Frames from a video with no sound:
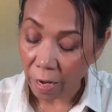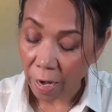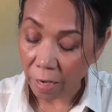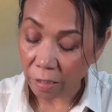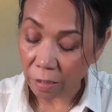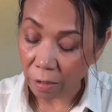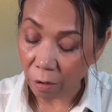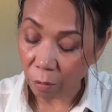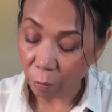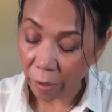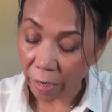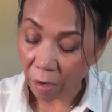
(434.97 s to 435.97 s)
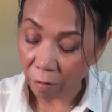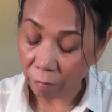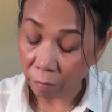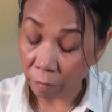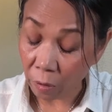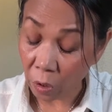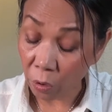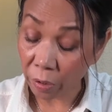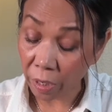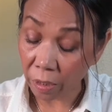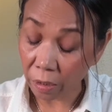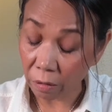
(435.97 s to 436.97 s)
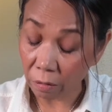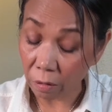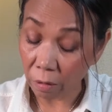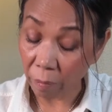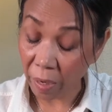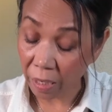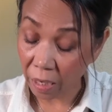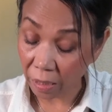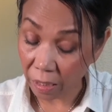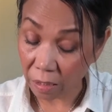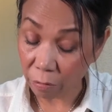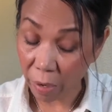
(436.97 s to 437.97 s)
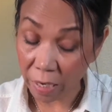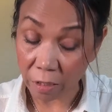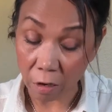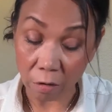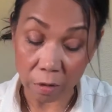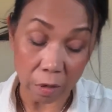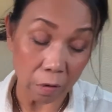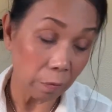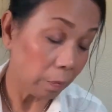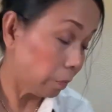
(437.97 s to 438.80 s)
had its own way of cooking, making this rice also.